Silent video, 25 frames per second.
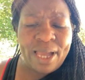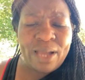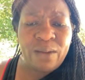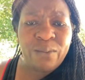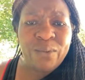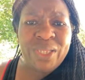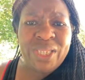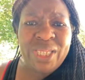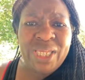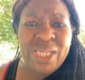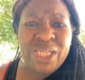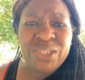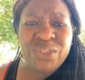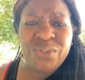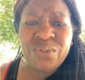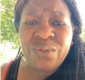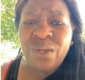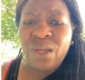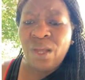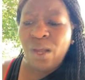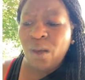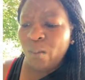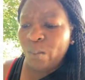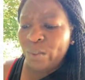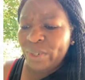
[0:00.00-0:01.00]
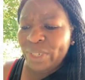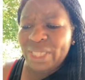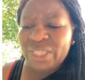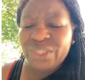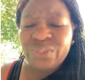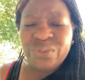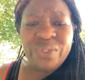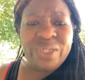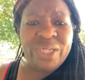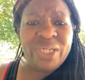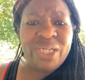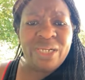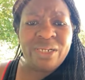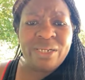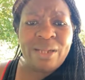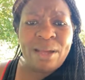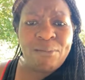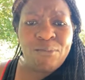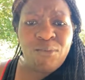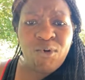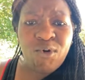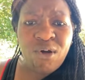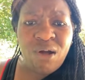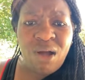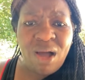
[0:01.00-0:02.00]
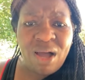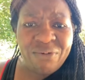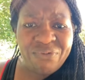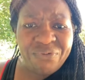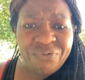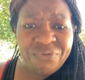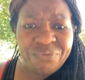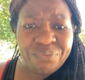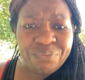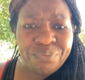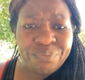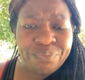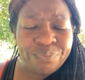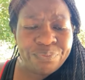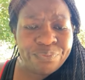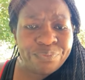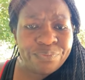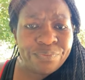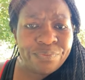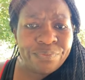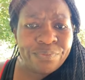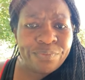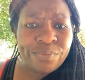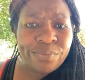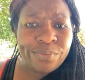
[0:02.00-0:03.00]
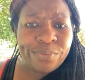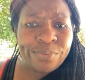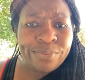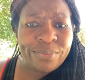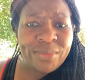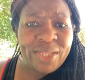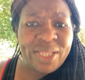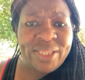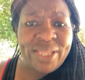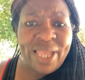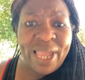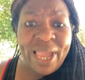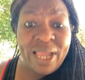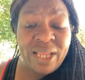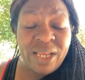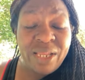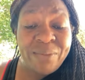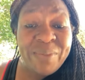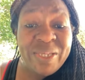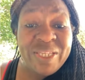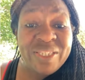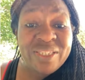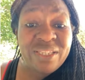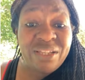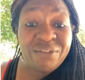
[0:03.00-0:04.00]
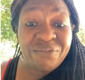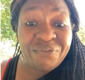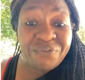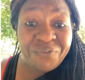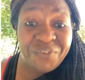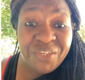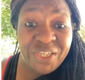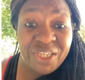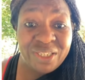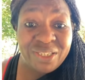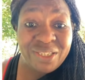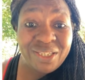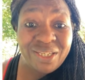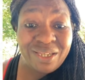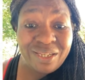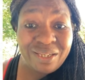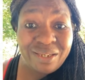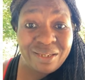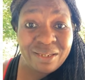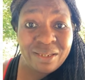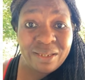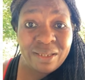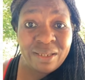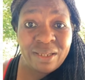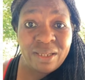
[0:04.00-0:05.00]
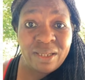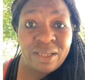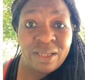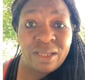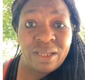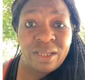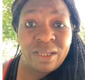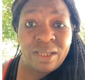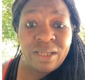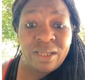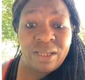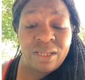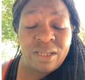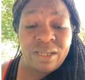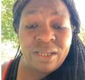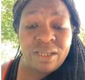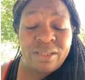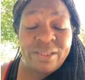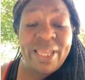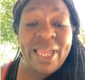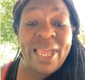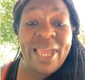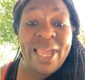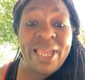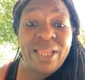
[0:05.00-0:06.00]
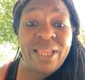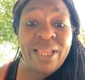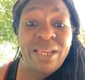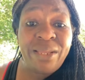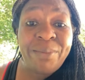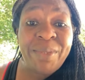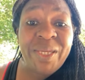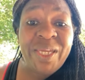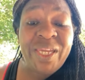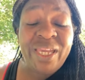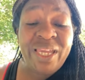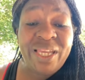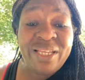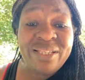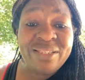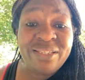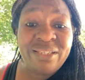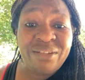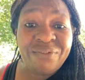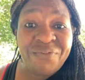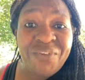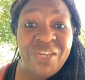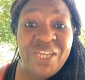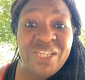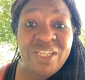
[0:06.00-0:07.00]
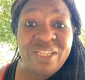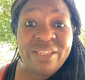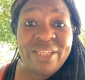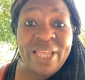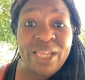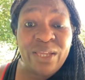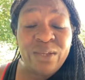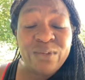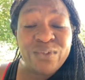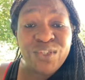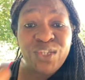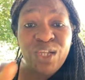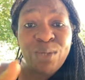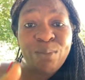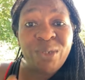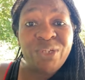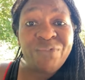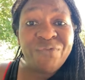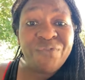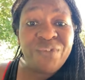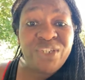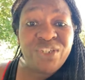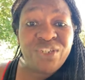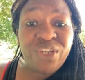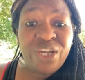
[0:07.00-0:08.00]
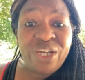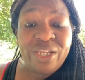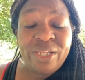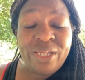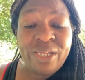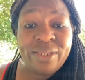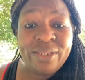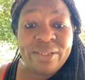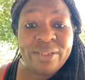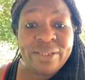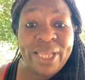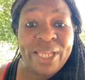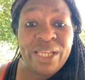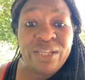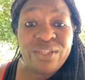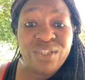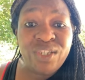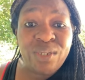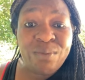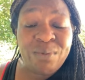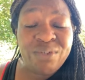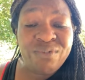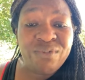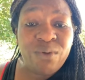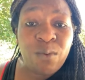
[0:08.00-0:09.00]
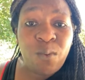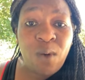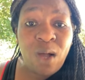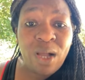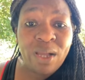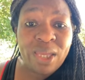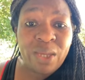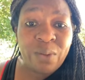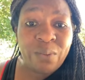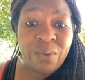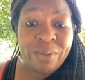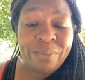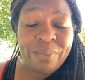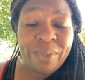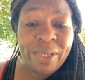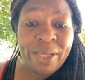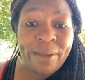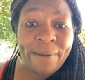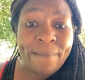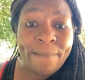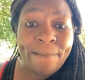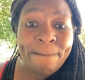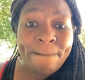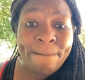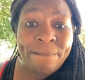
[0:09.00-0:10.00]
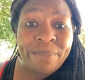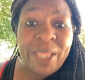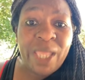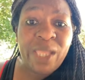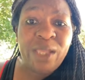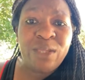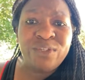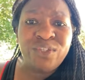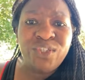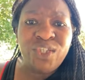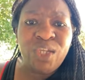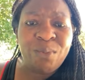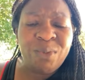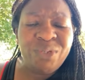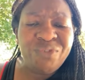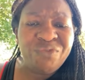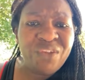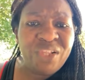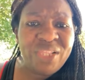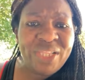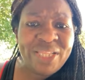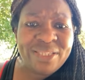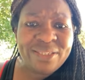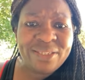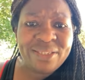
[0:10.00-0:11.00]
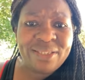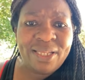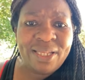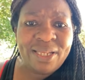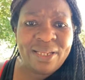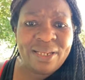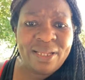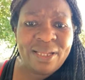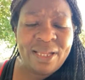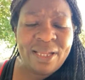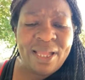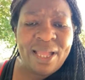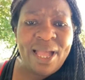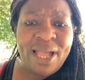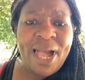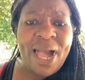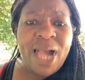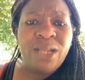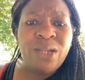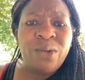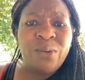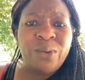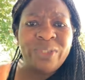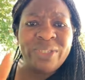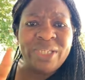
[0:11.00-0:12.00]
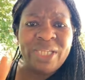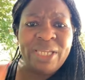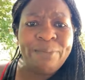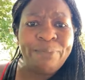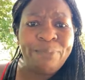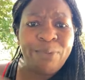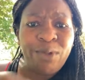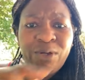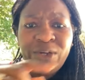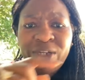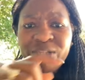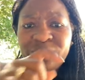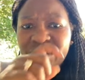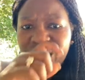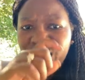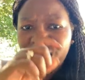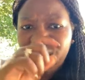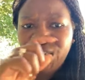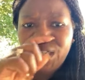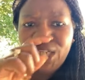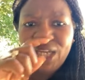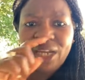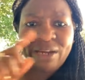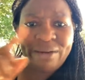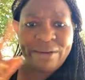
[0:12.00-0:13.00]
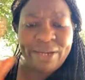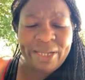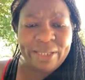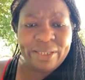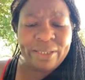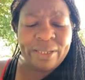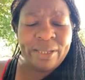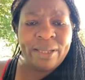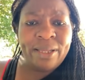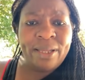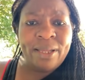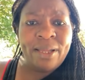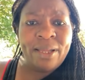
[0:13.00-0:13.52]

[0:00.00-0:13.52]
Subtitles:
And we need to hear that more often. The enemy is defeated. The enemy is defeated. Thank you so much for joining. Thank you so much for walking with me. Thank you so much for listening. And I want to implore you to share it.